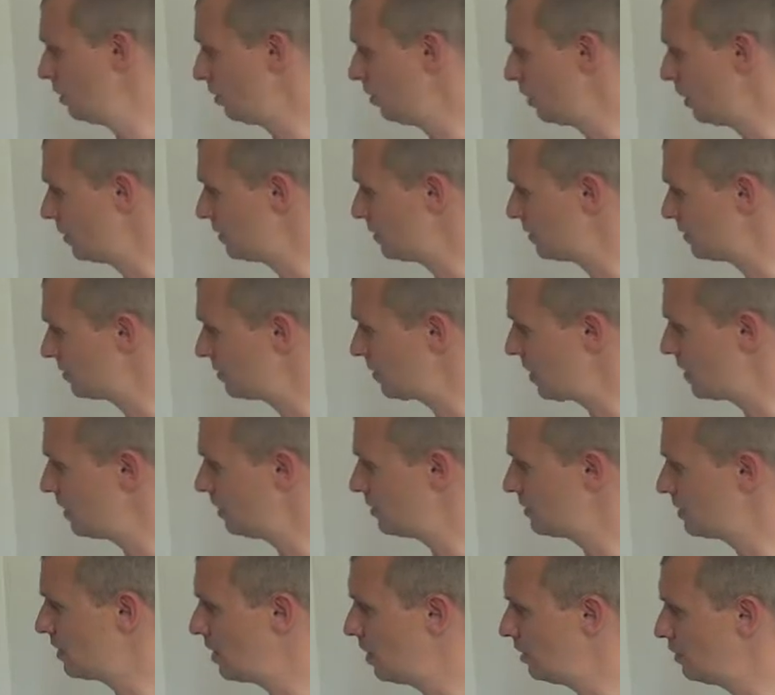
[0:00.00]
whether it's a
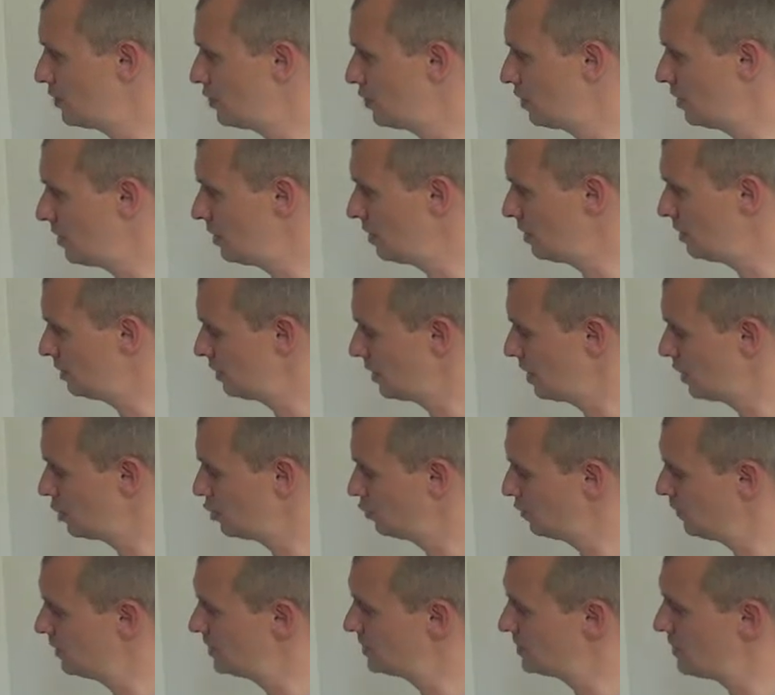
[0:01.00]
sales culture,
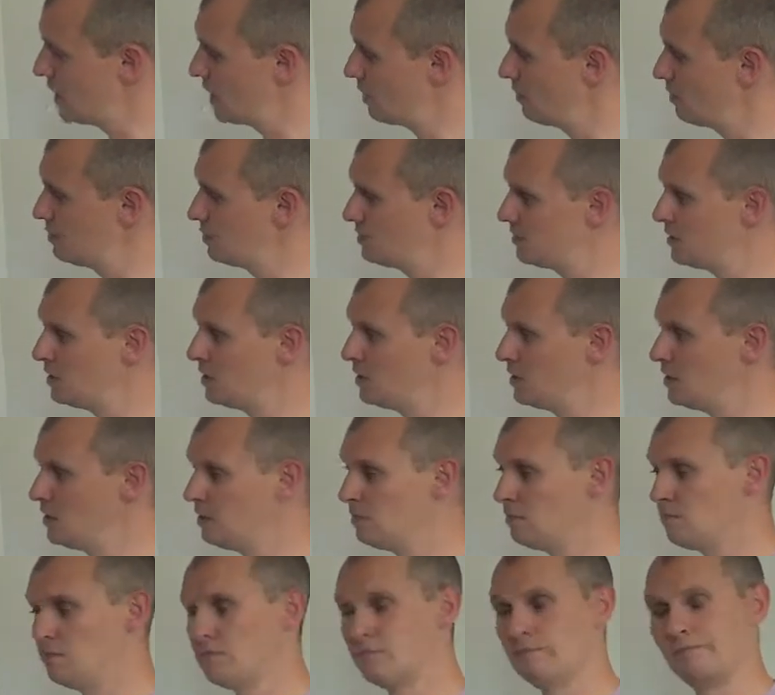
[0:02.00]
culture of
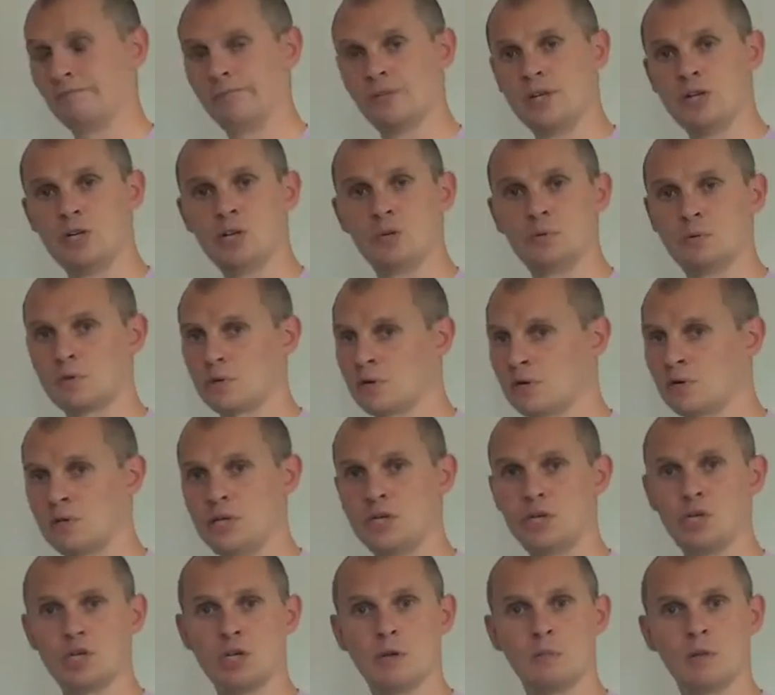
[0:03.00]
integrity,
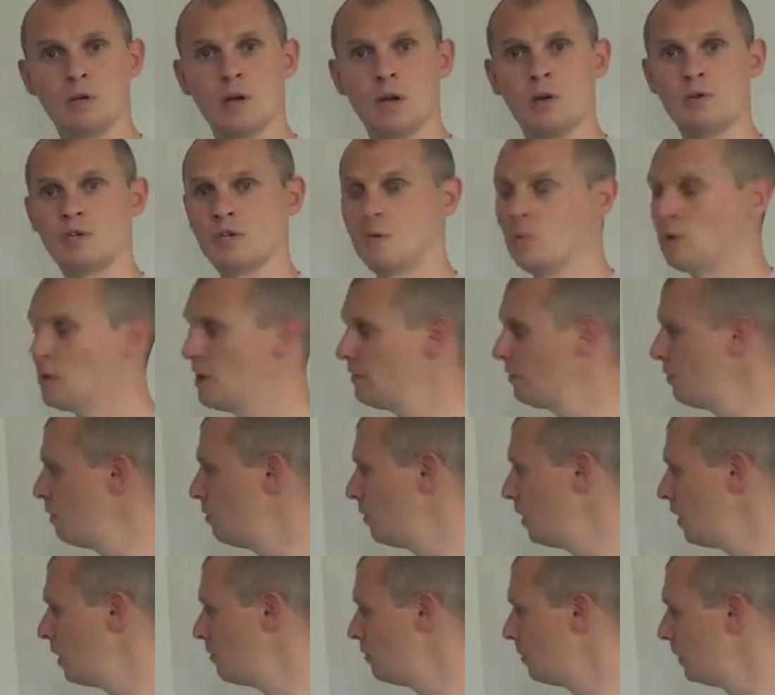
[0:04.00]
leadership coaching, whatever
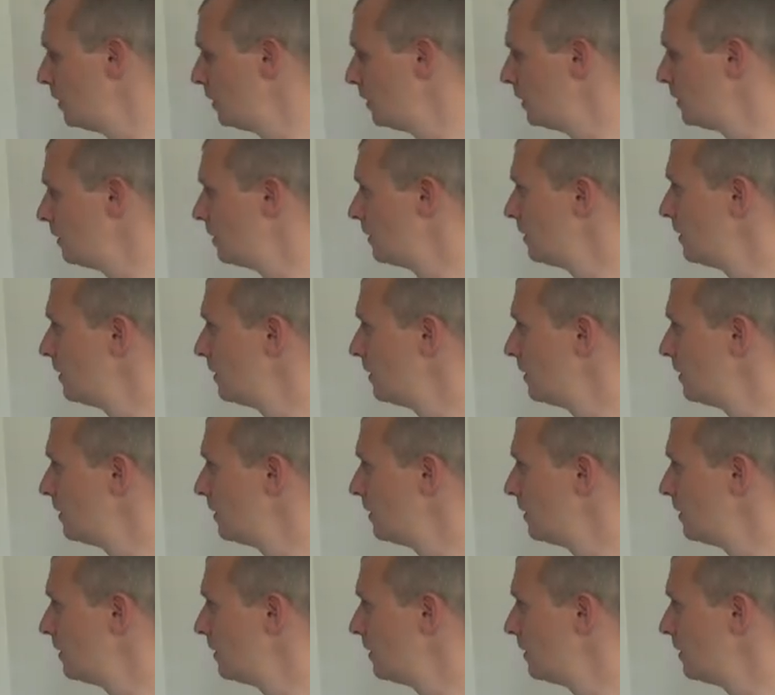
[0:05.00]
it might be.